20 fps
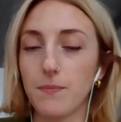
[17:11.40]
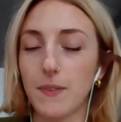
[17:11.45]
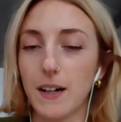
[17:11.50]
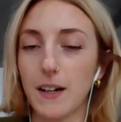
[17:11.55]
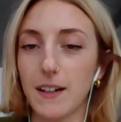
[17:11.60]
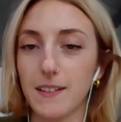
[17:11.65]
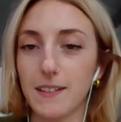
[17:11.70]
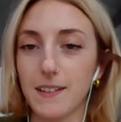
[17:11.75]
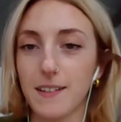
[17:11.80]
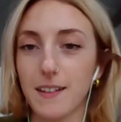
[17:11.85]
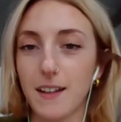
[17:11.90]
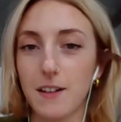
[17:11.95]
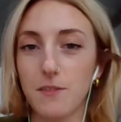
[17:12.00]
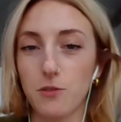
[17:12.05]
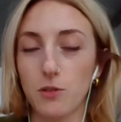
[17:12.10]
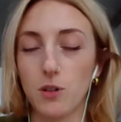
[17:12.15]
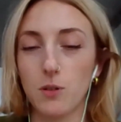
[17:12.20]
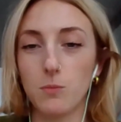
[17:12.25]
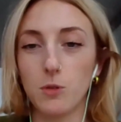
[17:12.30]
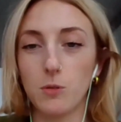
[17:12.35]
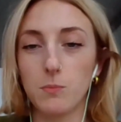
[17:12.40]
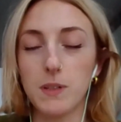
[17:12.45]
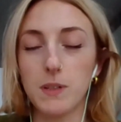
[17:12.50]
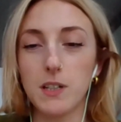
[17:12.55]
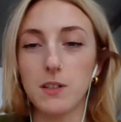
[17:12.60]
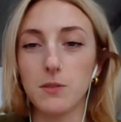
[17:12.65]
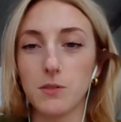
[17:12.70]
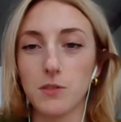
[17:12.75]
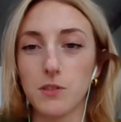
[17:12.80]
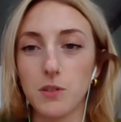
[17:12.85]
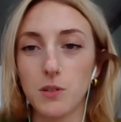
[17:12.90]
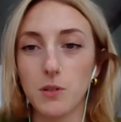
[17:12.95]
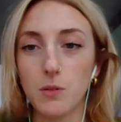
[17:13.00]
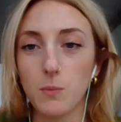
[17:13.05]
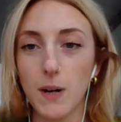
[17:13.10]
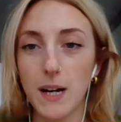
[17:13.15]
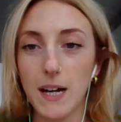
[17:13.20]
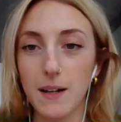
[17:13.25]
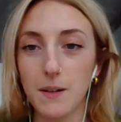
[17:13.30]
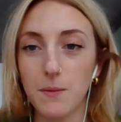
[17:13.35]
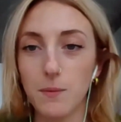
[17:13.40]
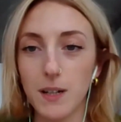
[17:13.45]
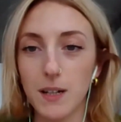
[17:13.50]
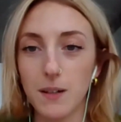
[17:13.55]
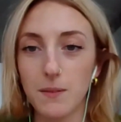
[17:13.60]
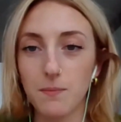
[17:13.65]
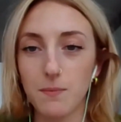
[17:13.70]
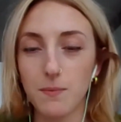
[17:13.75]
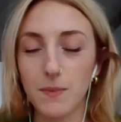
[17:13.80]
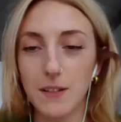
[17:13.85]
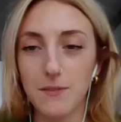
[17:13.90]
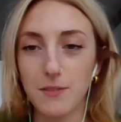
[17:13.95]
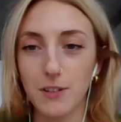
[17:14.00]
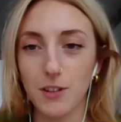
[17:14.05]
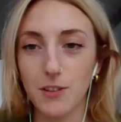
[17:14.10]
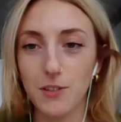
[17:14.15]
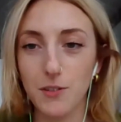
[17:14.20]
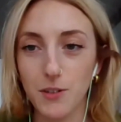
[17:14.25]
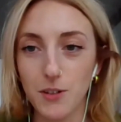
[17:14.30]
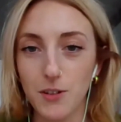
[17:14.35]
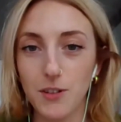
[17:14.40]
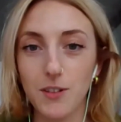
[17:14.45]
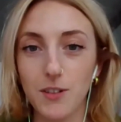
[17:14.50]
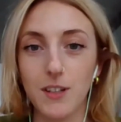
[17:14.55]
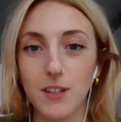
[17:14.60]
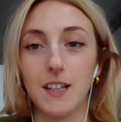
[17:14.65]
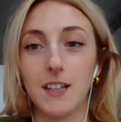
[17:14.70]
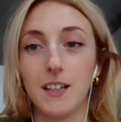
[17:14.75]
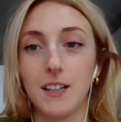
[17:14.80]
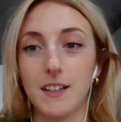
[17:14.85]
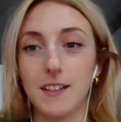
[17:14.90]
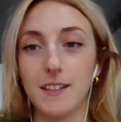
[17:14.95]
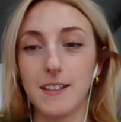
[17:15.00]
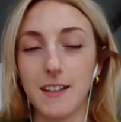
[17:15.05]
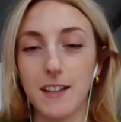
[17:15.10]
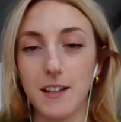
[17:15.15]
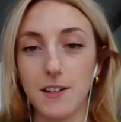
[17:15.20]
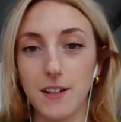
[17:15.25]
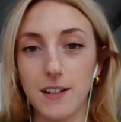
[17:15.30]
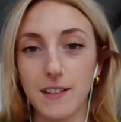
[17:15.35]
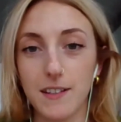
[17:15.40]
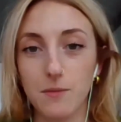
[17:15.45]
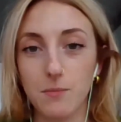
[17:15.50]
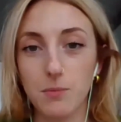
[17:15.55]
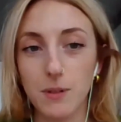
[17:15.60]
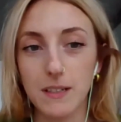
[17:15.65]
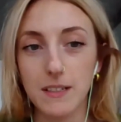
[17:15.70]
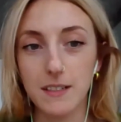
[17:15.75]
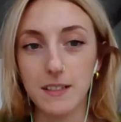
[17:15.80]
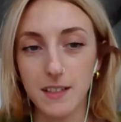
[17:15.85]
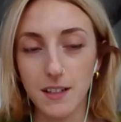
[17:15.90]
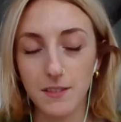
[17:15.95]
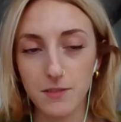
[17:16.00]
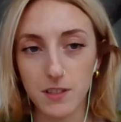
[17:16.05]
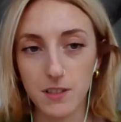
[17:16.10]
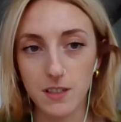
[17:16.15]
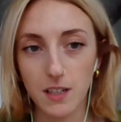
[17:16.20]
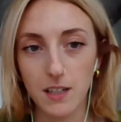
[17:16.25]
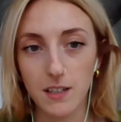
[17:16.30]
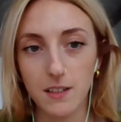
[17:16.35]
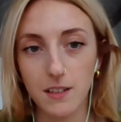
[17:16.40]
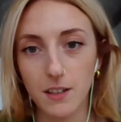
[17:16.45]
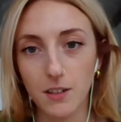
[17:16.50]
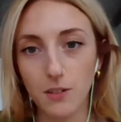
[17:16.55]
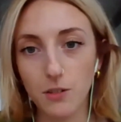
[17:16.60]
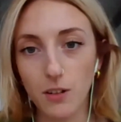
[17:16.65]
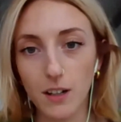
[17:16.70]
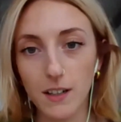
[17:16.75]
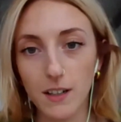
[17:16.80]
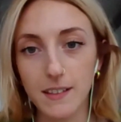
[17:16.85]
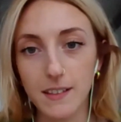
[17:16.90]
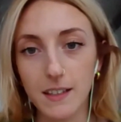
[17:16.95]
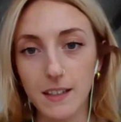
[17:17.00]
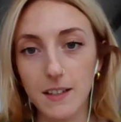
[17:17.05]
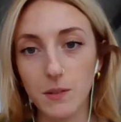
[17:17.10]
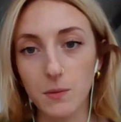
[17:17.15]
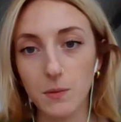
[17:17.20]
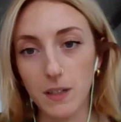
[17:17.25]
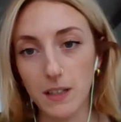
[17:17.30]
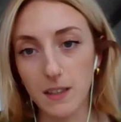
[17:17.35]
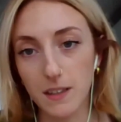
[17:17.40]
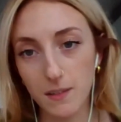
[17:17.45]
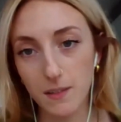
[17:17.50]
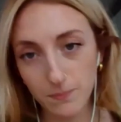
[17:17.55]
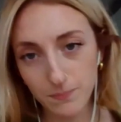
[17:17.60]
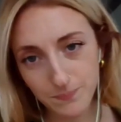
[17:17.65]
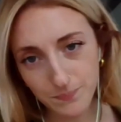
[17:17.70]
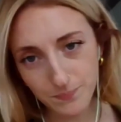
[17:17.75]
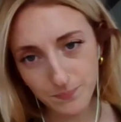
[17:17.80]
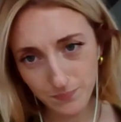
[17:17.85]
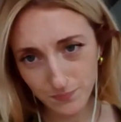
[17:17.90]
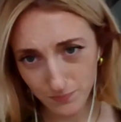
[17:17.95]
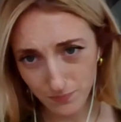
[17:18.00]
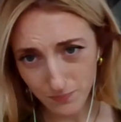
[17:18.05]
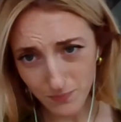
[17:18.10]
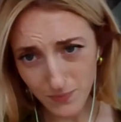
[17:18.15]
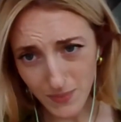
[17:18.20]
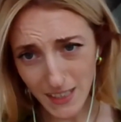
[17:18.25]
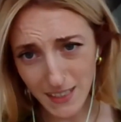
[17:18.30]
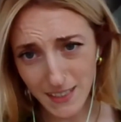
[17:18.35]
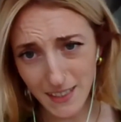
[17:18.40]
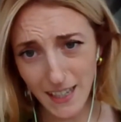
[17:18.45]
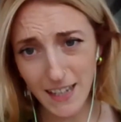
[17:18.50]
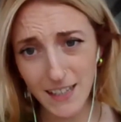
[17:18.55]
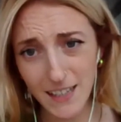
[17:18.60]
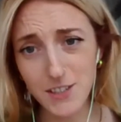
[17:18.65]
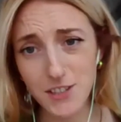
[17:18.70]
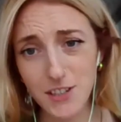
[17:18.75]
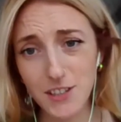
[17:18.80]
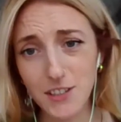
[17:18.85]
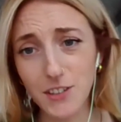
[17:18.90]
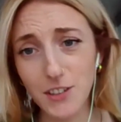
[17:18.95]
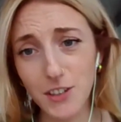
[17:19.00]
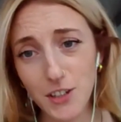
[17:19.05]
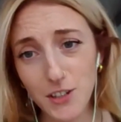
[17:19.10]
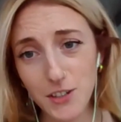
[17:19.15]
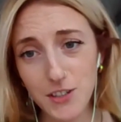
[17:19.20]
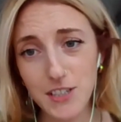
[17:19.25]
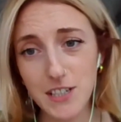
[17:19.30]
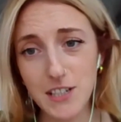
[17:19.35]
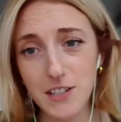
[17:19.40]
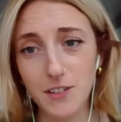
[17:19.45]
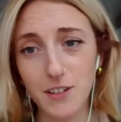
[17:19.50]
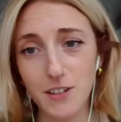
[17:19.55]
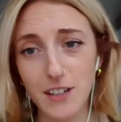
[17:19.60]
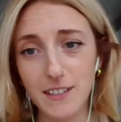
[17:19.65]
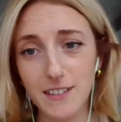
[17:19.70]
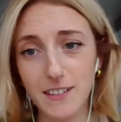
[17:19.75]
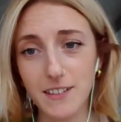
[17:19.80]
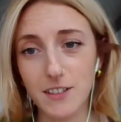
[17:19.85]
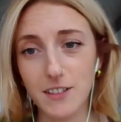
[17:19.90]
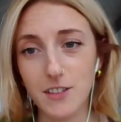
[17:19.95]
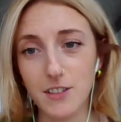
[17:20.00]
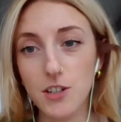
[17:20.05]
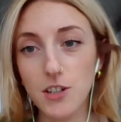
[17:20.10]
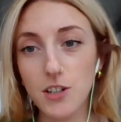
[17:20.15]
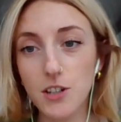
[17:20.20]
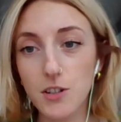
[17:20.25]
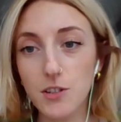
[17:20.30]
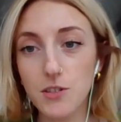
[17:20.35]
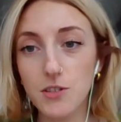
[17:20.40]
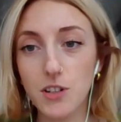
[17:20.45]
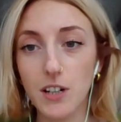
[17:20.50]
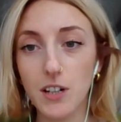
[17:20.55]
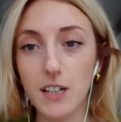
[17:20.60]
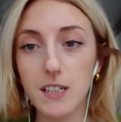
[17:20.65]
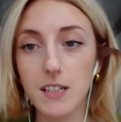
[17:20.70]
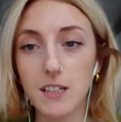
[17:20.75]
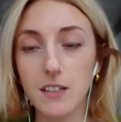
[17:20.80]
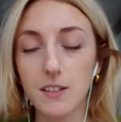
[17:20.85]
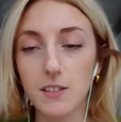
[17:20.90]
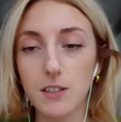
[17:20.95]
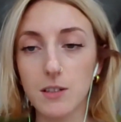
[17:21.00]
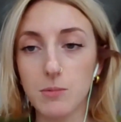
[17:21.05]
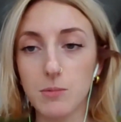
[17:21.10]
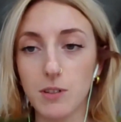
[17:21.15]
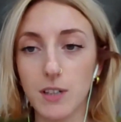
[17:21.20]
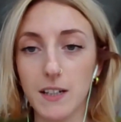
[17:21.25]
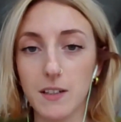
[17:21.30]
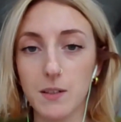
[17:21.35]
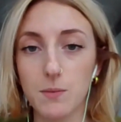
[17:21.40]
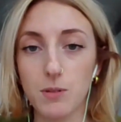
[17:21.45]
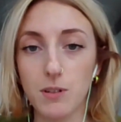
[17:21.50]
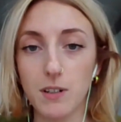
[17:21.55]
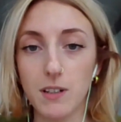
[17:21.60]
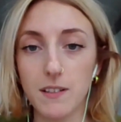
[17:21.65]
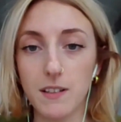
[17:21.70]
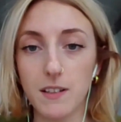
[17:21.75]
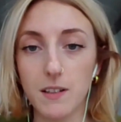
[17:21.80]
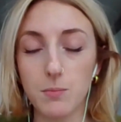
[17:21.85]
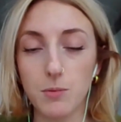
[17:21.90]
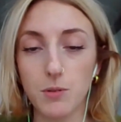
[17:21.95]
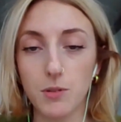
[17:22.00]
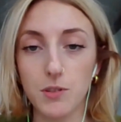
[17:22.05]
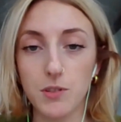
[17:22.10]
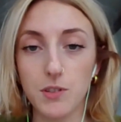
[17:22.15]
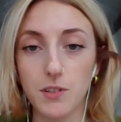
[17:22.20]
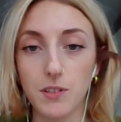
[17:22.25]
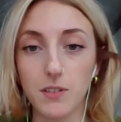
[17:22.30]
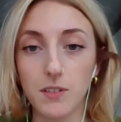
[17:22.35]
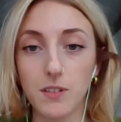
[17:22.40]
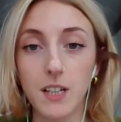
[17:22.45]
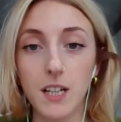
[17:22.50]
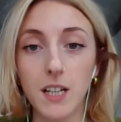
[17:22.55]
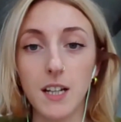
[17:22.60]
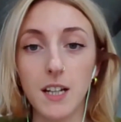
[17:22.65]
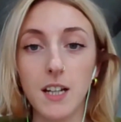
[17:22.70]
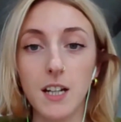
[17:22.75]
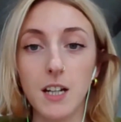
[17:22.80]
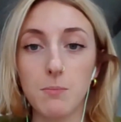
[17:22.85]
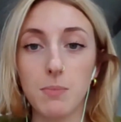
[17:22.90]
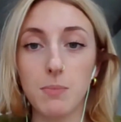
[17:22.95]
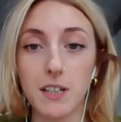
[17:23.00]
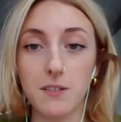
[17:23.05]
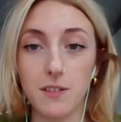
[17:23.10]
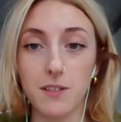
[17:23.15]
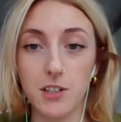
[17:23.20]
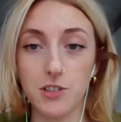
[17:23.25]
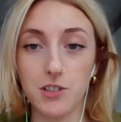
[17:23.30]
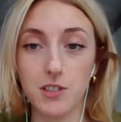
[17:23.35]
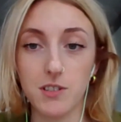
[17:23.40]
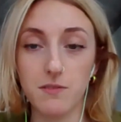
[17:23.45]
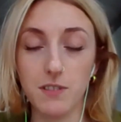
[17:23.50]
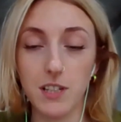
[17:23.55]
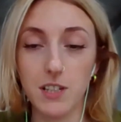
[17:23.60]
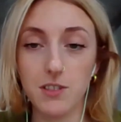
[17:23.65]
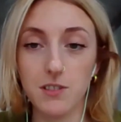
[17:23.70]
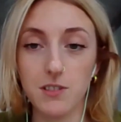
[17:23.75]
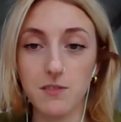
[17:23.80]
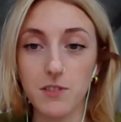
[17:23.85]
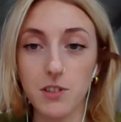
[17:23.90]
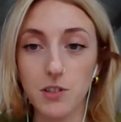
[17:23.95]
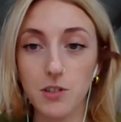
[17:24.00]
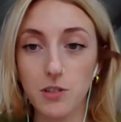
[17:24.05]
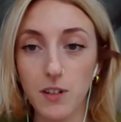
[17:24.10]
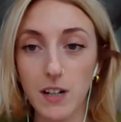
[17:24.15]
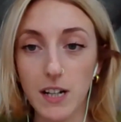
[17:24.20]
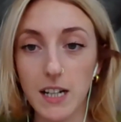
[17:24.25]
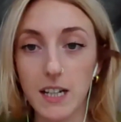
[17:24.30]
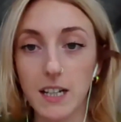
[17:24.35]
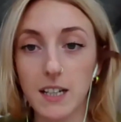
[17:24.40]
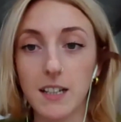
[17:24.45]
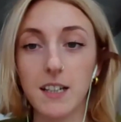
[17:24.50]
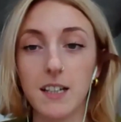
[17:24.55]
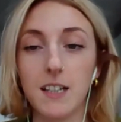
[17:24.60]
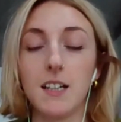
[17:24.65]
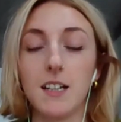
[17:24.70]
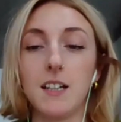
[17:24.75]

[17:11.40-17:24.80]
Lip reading: as everyone will be all too aware, we're living through a series of pretty devastating crises with the energy security crisis and huge hike in global gas prices brought on by the Russian invasion of Ukraine.